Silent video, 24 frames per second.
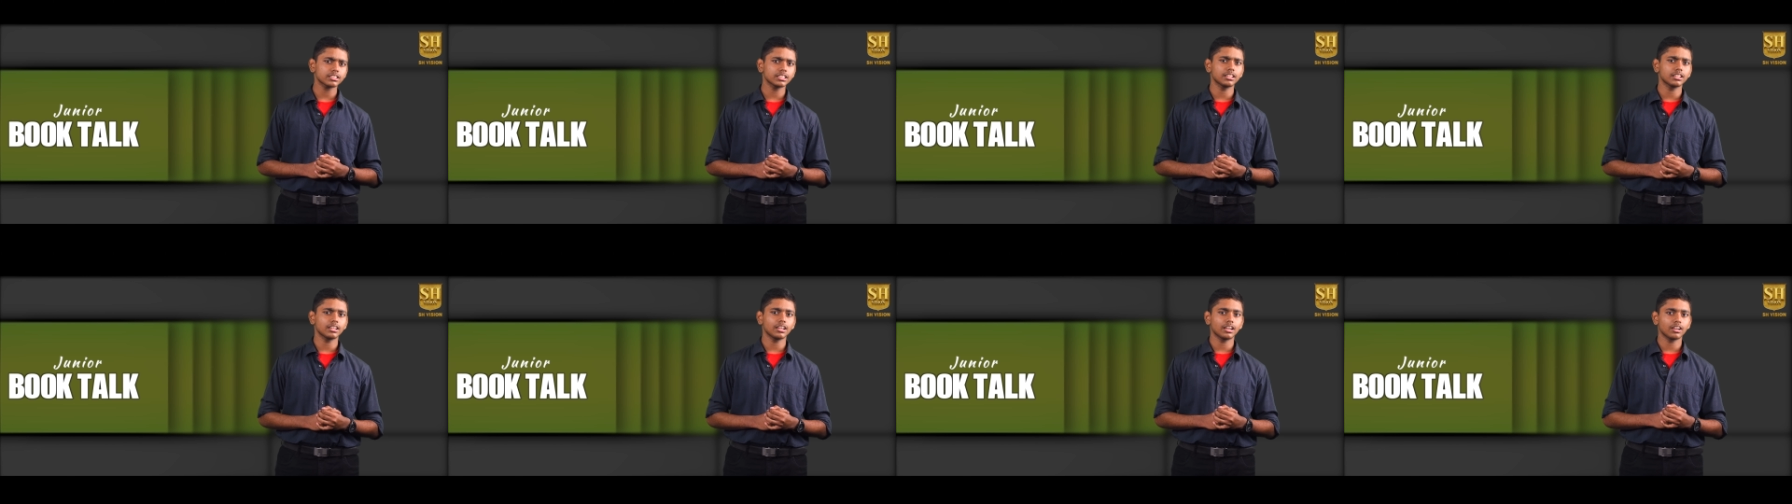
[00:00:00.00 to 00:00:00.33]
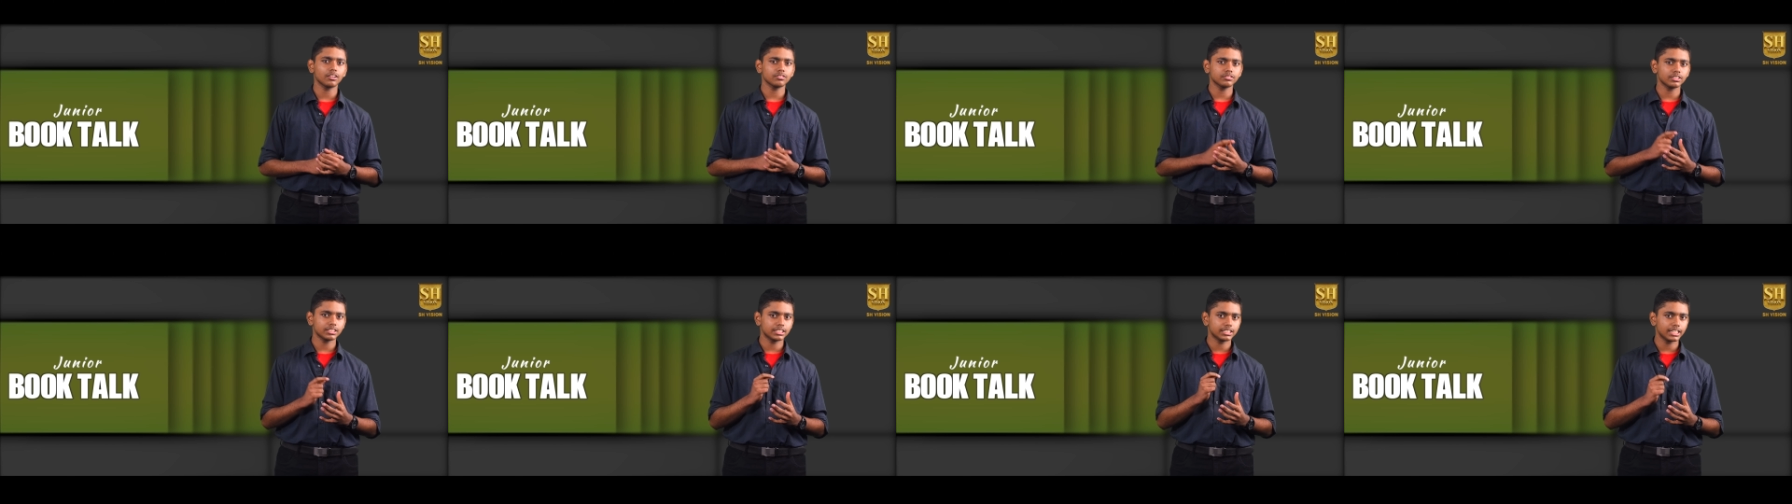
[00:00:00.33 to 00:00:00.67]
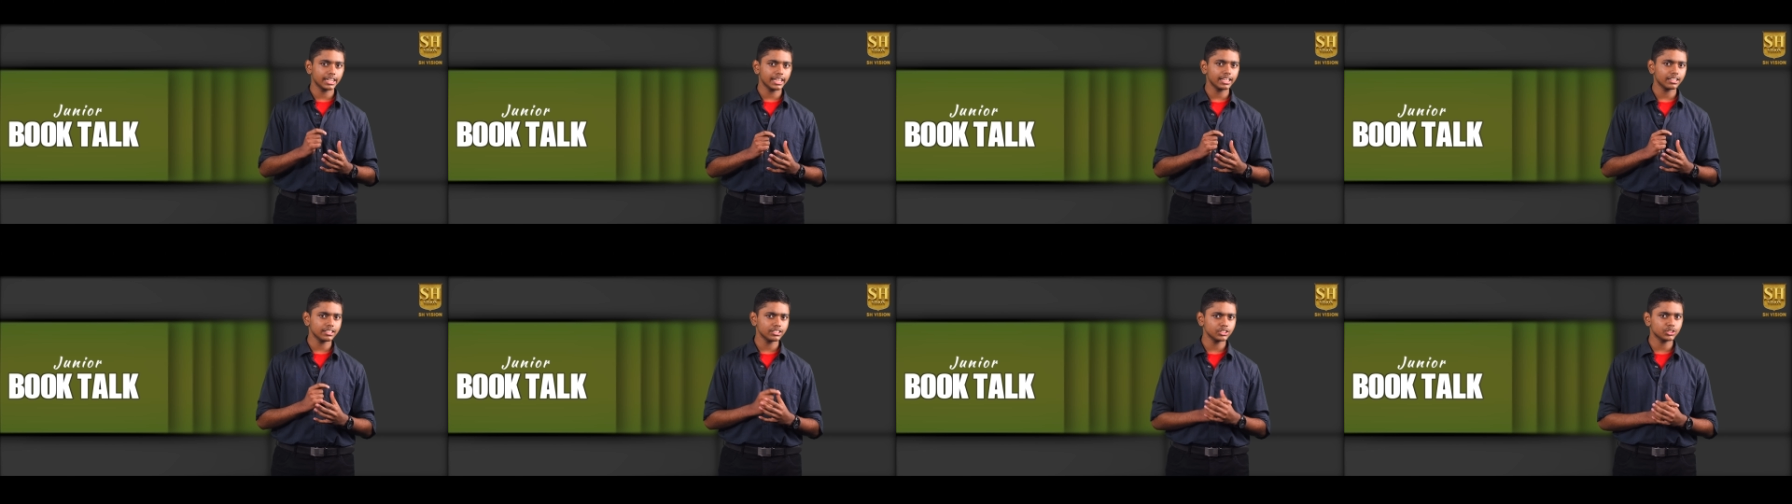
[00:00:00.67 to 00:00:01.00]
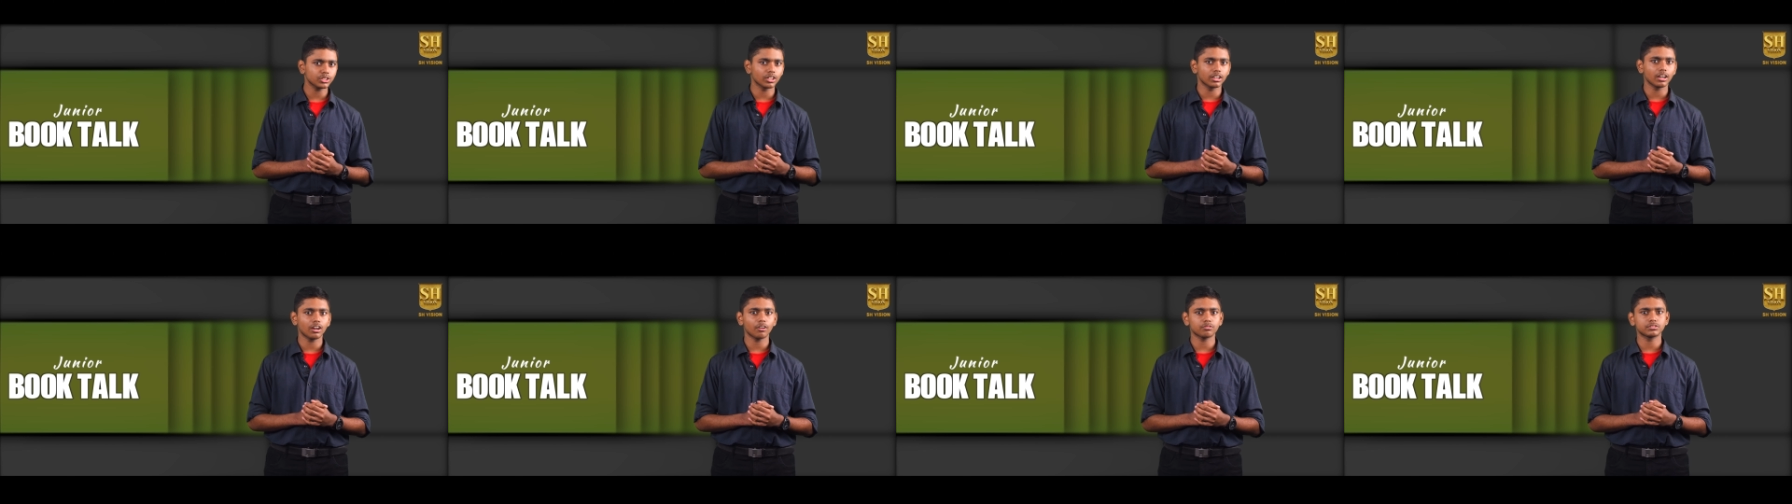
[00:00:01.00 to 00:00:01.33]
uh, the
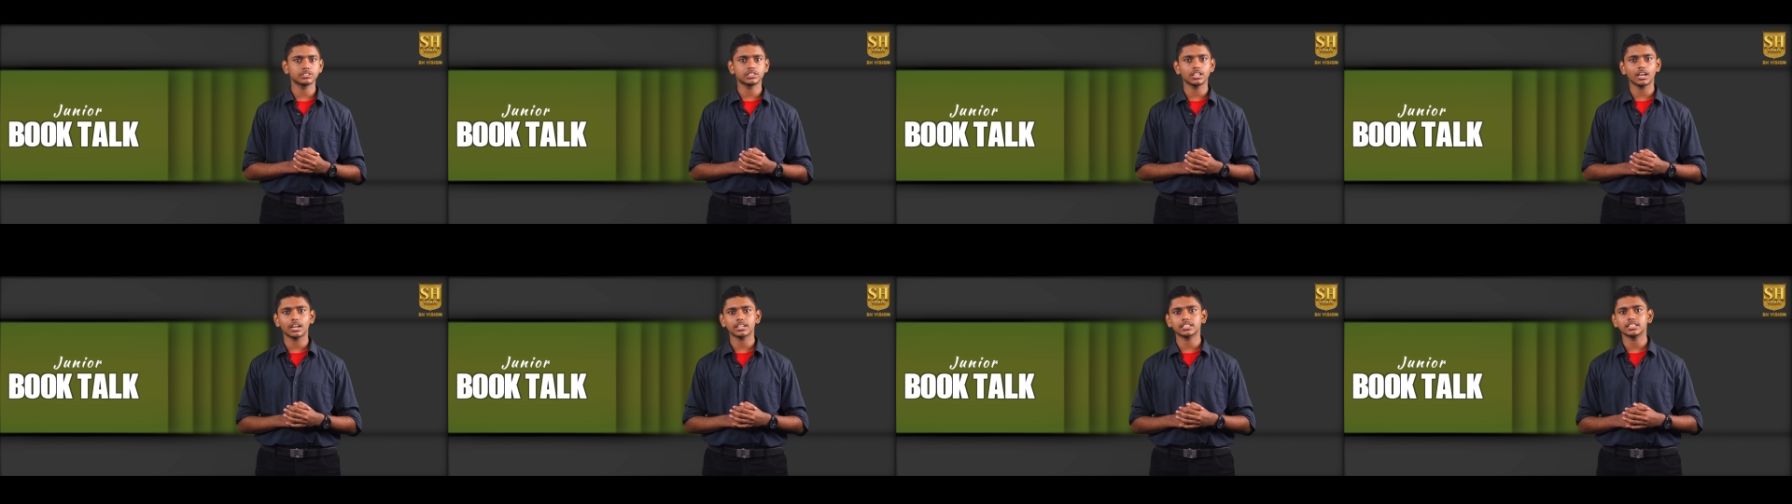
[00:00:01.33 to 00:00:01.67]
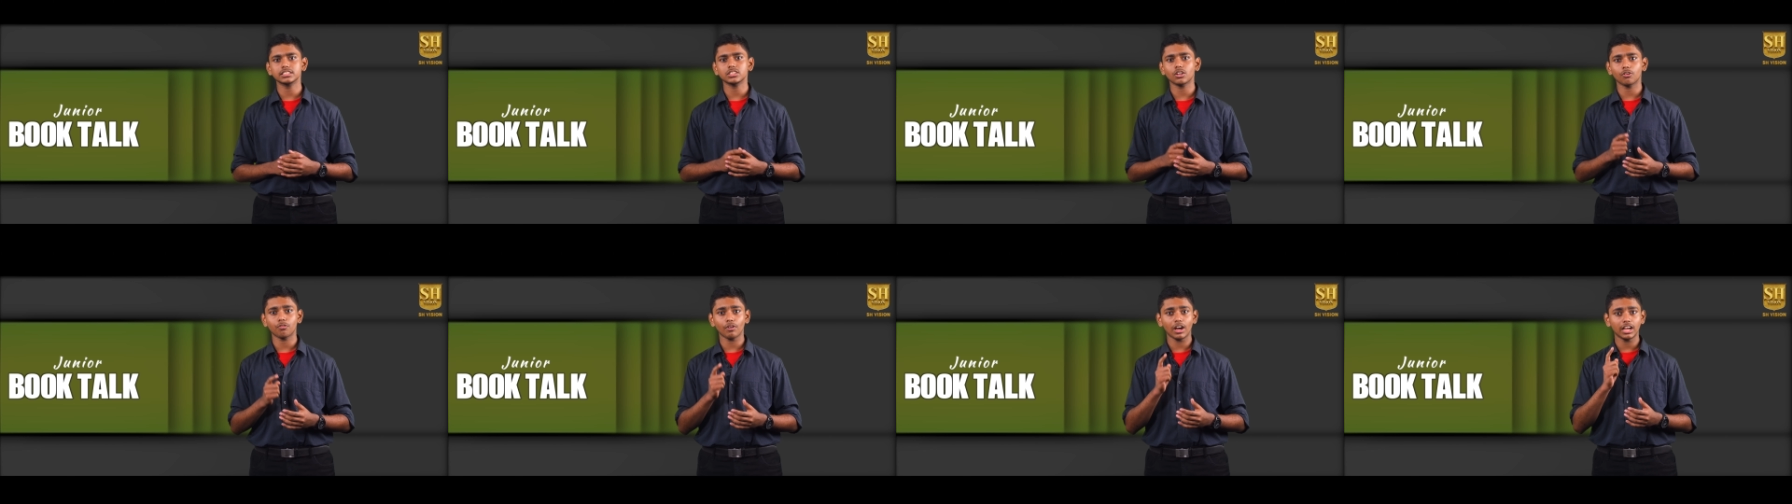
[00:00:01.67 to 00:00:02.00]
danger of the darkness of